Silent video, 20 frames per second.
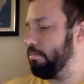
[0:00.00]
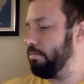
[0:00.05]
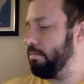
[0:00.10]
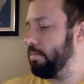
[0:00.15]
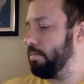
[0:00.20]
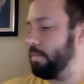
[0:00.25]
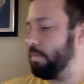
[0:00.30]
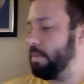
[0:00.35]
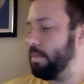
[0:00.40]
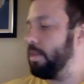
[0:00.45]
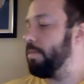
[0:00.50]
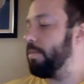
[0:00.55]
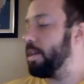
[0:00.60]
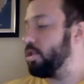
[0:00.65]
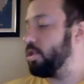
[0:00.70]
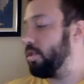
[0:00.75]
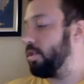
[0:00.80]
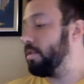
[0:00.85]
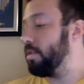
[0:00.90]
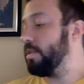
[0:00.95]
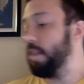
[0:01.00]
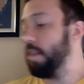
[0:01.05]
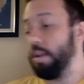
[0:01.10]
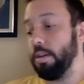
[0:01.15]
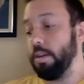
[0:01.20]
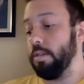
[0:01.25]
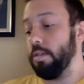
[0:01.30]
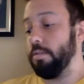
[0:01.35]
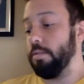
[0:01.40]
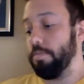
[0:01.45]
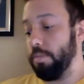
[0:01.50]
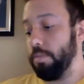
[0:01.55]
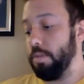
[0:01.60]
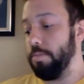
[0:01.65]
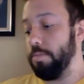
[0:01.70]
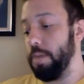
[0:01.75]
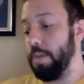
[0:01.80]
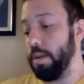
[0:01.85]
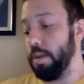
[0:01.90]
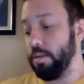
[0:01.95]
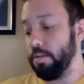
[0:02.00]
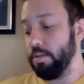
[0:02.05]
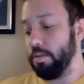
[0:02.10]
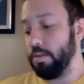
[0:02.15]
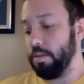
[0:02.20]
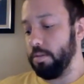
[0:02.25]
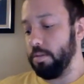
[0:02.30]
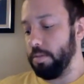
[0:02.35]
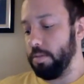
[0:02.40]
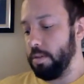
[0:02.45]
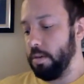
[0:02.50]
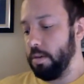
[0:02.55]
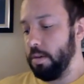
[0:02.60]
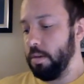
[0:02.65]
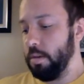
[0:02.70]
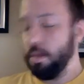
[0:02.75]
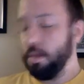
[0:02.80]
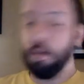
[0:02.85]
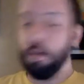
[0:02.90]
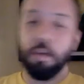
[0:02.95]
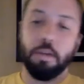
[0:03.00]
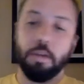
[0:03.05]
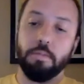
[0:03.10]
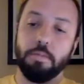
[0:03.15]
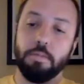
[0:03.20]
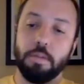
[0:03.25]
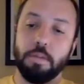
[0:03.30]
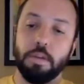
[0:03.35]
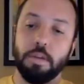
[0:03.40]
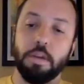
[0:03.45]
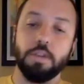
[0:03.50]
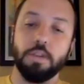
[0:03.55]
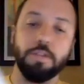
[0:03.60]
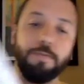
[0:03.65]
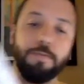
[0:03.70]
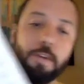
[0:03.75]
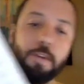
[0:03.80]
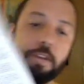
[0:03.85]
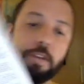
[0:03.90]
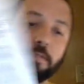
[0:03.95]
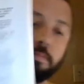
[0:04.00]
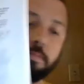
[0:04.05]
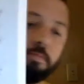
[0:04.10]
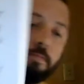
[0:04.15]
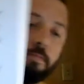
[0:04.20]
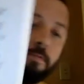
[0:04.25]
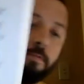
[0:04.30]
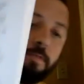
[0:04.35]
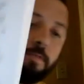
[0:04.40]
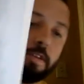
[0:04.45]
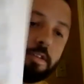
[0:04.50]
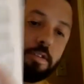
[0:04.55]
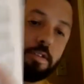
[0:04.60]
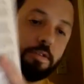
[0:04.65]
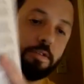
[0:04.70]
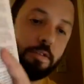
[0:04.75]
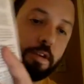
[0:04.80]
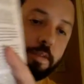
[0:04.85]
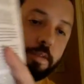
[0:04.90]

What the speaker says: So make sure you study your medical terms. Here's a fun story.